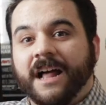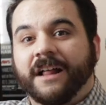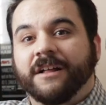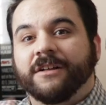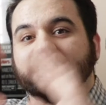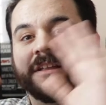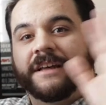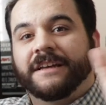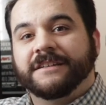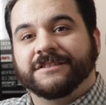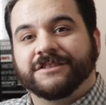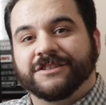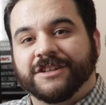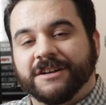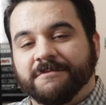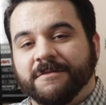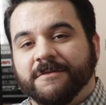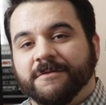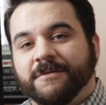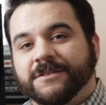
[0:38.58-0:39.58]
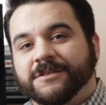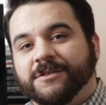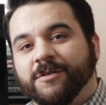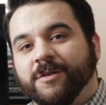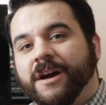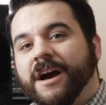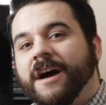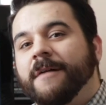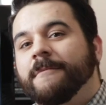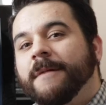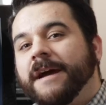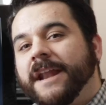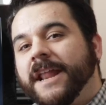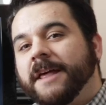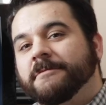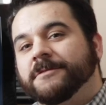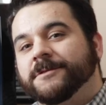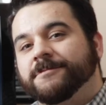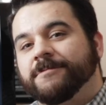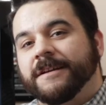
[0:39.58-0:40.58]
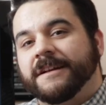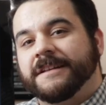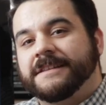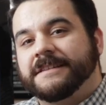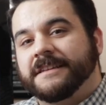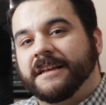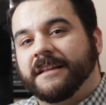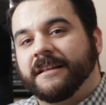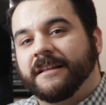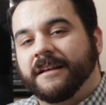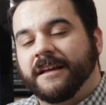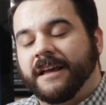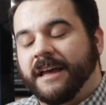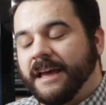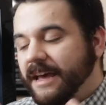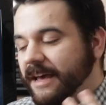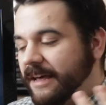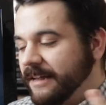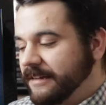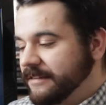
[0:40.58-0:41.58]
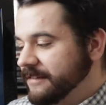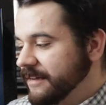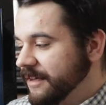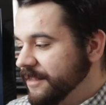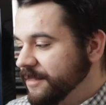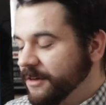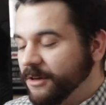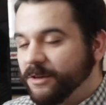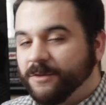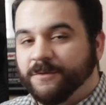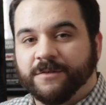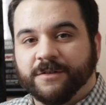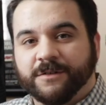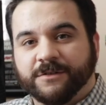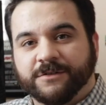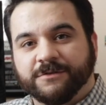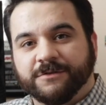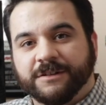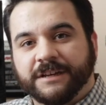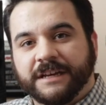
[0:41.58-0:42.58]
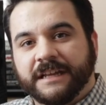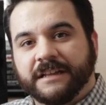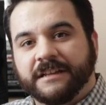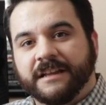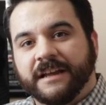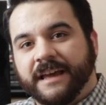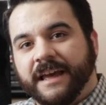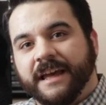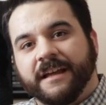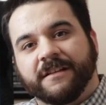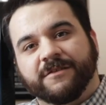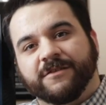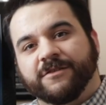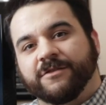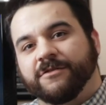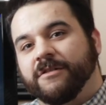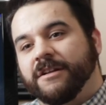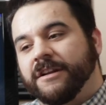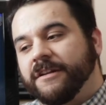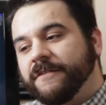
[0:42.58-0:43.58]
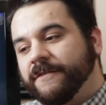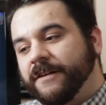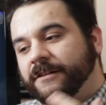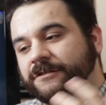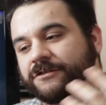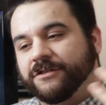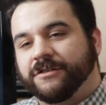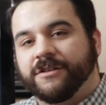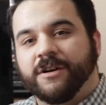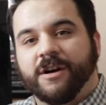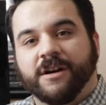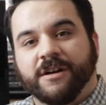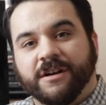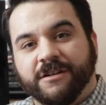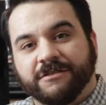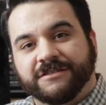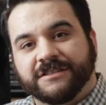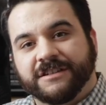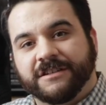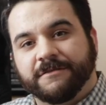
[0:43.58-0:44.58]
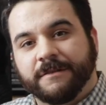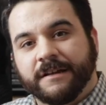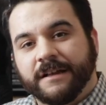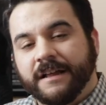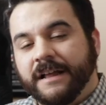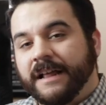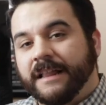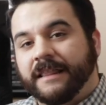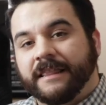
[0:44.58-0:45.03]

Hello, ladies and gentlemen, what is going on? My name is Brandon Sella, and uh, thank you for tuning in again to an adventure in art house cinema.